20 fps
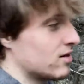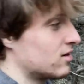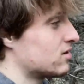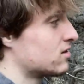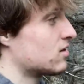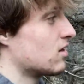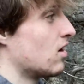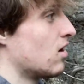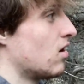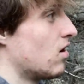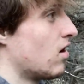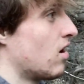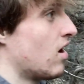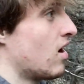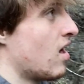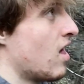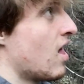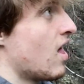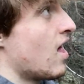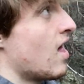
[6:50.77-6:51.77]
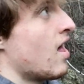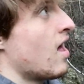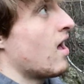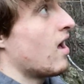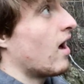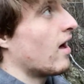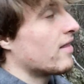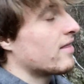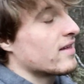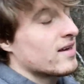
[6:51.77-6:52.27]
so
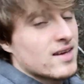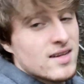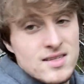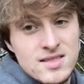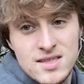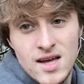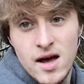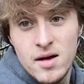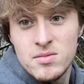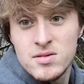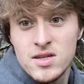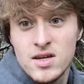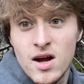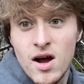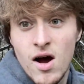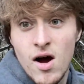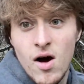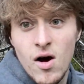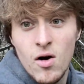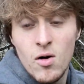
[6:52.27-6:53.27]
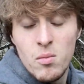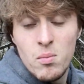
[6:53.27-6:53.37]
I think it's time to go.